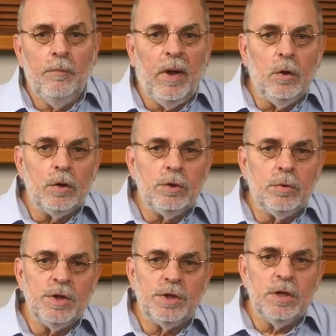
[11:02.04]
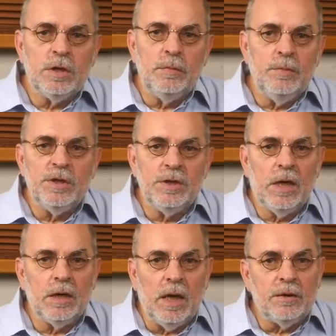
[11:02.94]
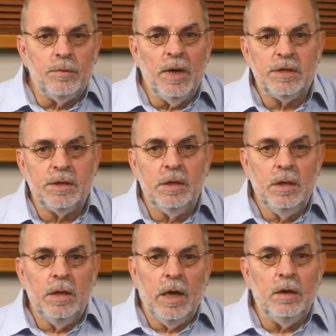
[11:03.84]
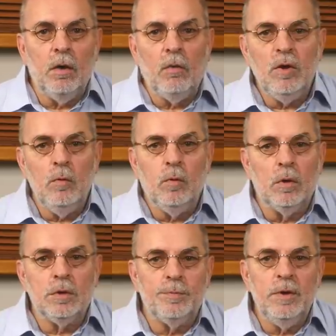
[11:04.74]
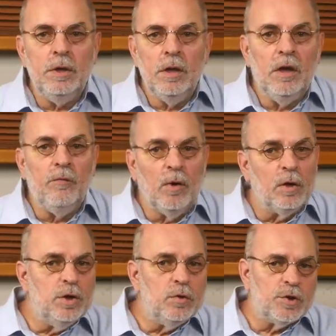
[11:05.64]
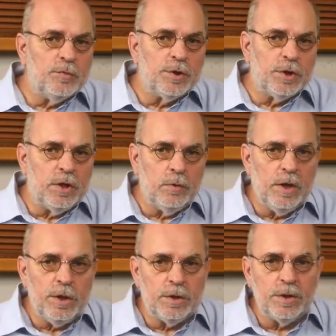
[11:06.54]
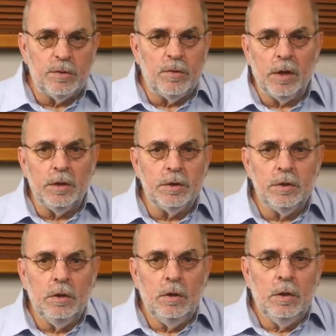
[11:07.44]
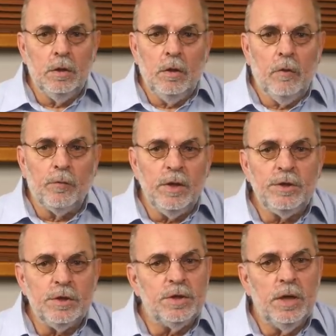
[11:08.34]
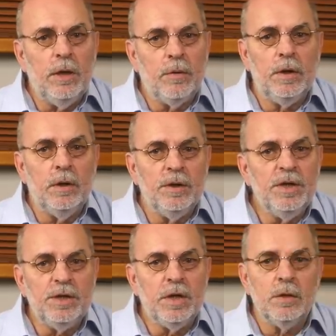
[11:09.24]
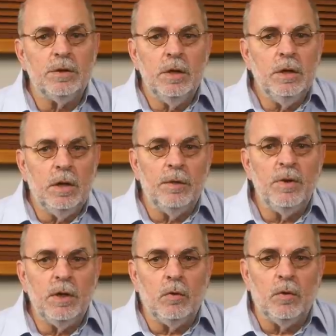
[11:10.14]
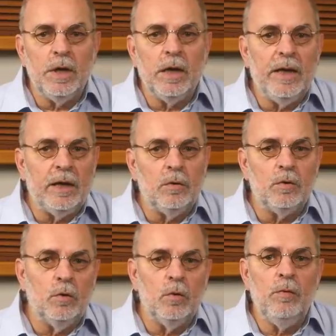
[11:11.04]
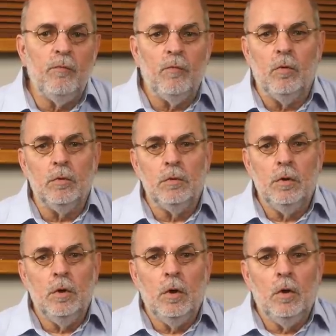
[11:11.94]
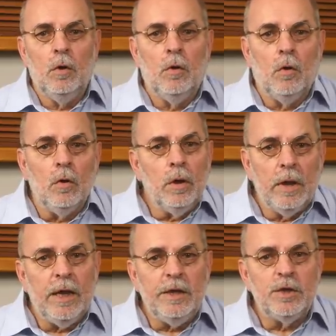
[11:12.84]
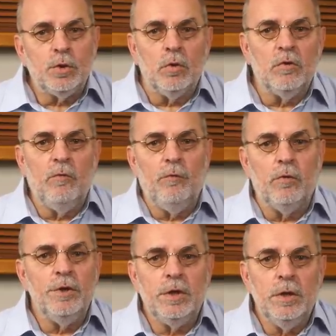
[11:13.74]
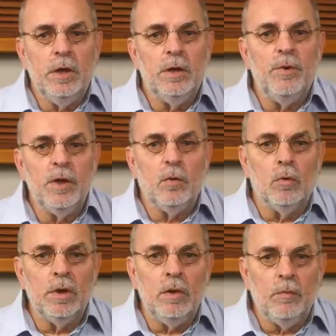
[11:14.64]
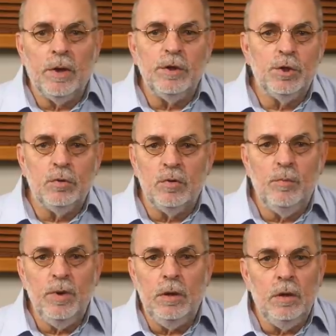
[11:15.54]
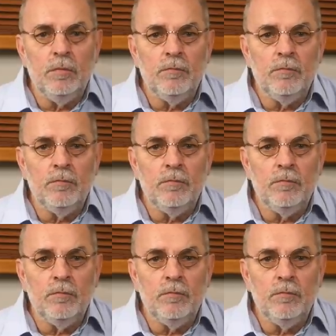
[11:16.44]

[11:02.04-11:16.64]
My auditory system is then at rest and only warns me if unusual situations arise. For instance, hearing details in a recording I had not heard before, or a distorted voice in a recording where it shouldn't be,